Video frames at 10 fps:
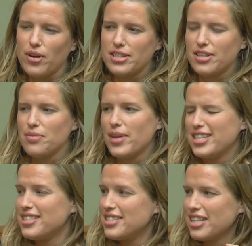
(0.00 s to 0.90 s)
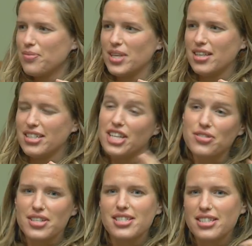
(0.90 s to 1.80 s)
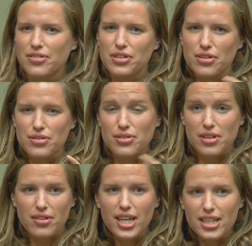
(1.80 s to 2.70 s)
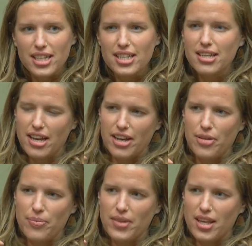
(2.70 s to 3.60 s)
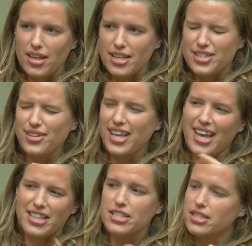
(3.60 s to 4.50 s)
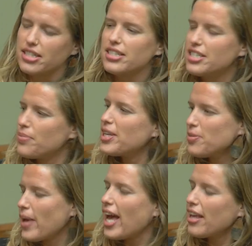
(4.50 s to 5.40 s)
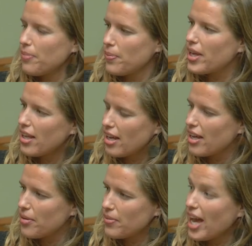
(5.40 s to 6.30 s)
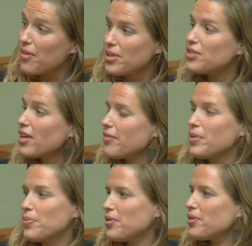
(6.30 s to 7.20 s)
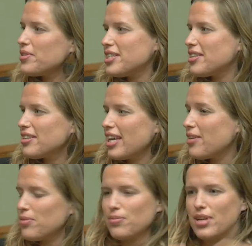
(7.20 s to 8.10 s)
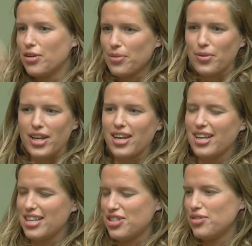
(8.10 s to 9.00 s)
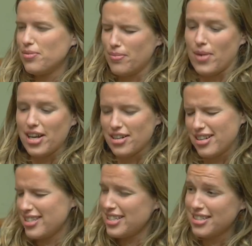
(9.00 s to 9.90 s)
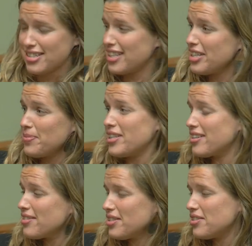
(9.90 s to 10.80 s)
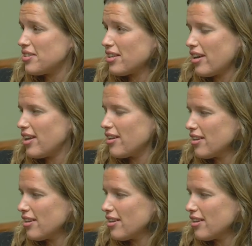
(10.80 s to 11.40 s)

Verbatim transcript: or certain medicines can be dangerous if you don't do it correctly. Um, so yeah, there's, there, it's a mixed bag, but um, yeah, we do have people who are still like incorporating it into modern necessities like chapstick, which is really great.